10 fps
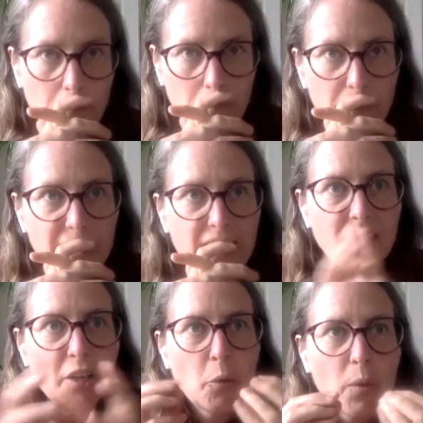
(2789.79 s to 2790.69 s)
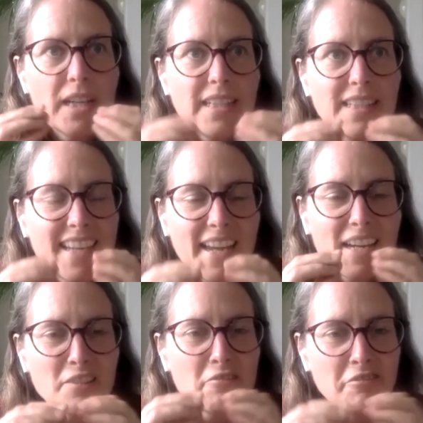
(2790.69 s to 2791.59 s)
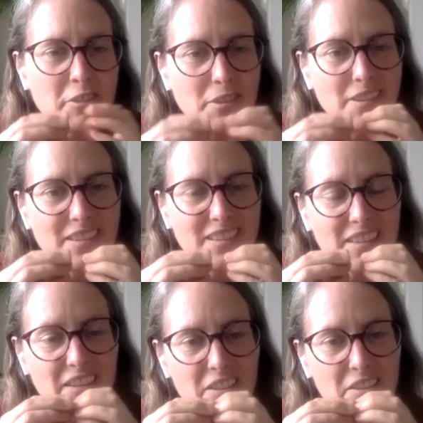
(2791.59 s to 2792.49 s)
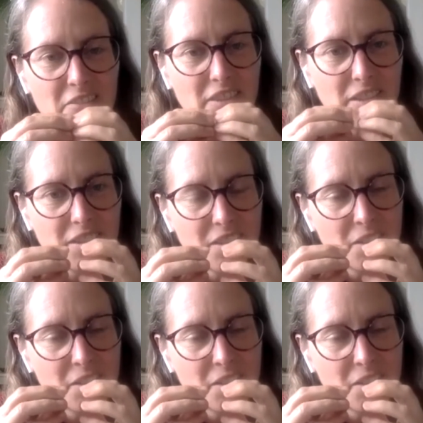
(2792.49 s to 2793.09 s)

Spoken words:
being quite careful of the